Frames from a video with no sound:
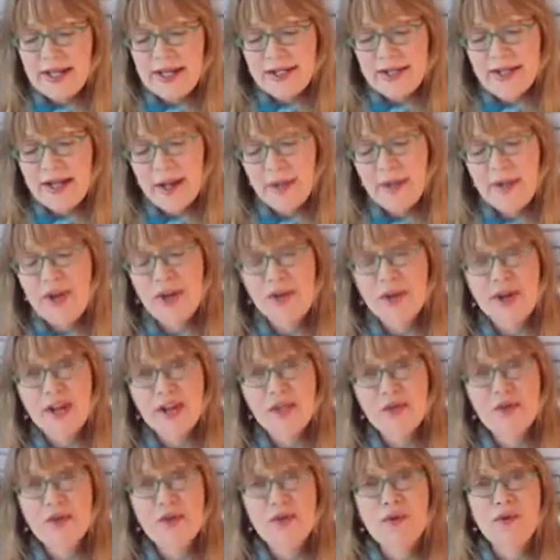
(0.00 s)
Now my
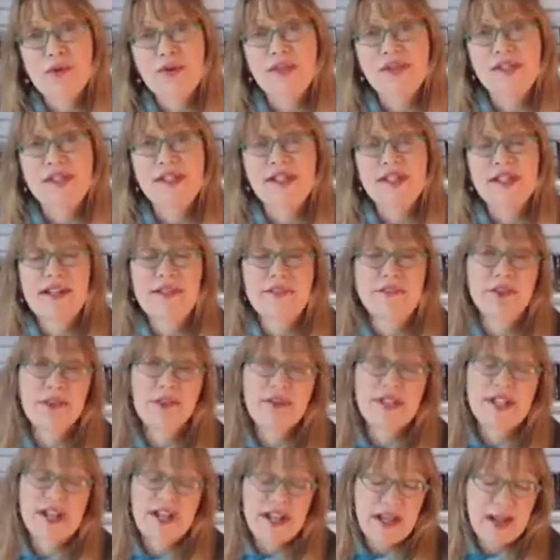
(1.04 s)
graduate courses in
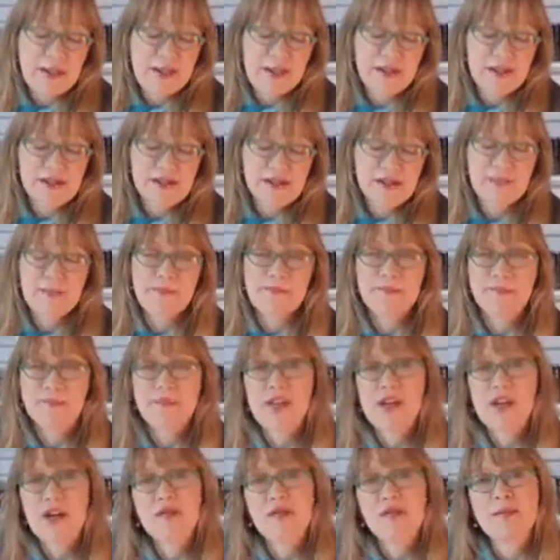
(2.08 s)
fluid dynamics
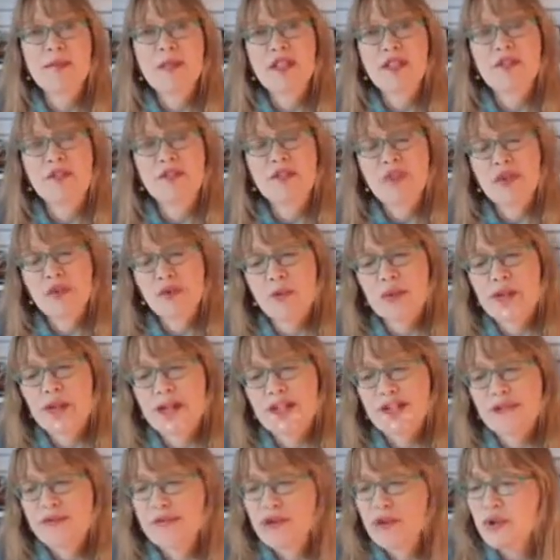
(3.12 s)
helped me to
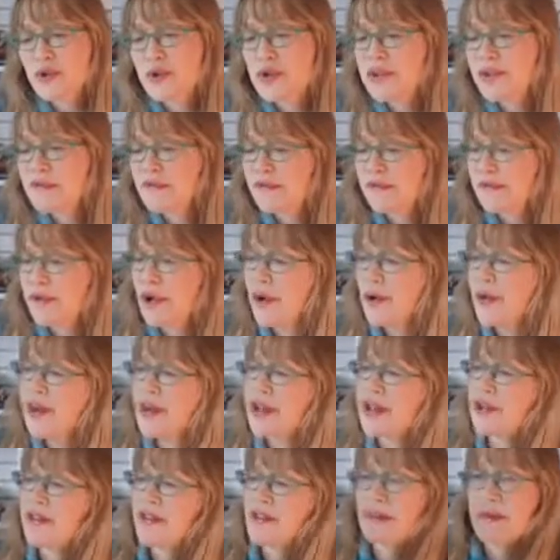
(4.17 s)
visualize fluid
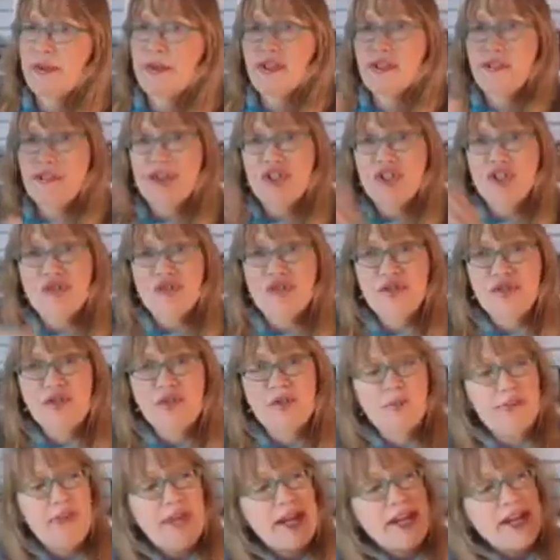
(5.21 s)
flowing in three-dimensional
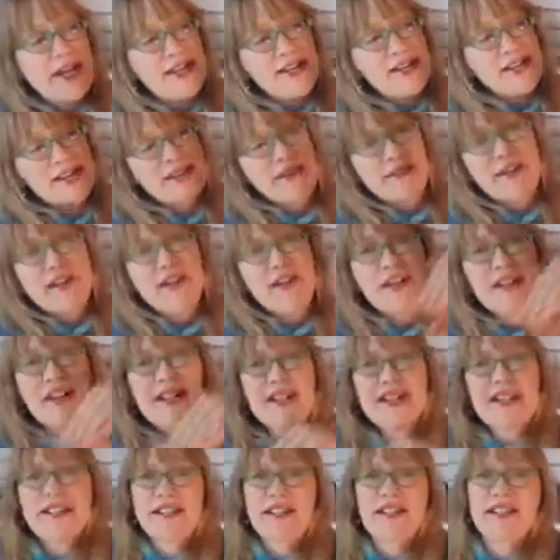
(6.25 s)
space fairly
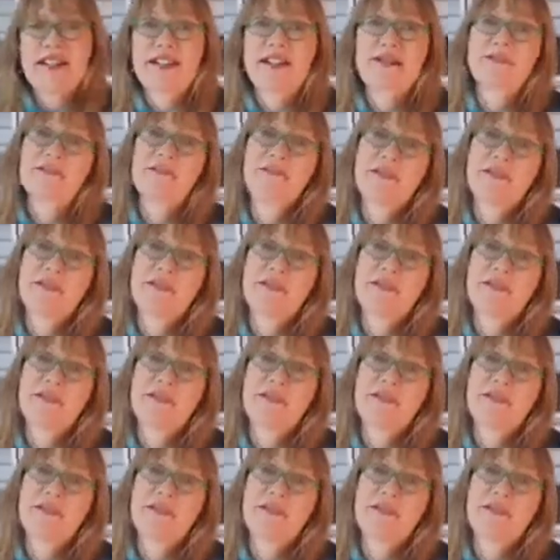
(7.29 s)
easily.